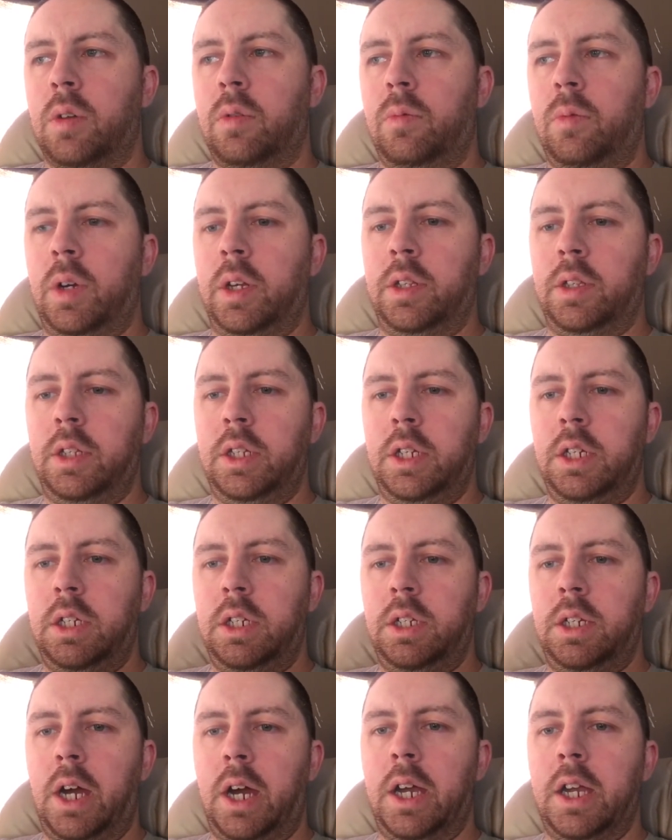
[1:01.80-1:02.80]
when
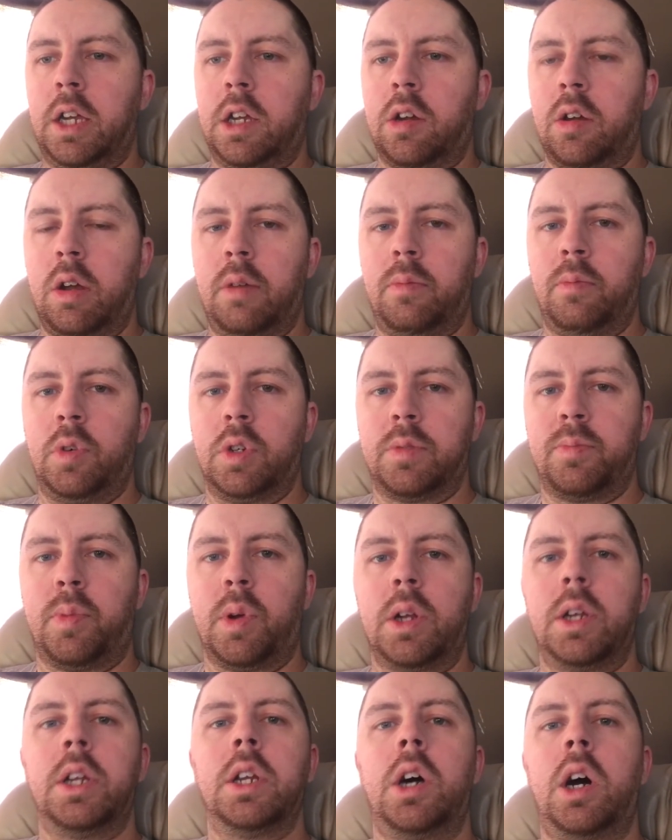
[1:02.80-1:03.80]
the diagram was printed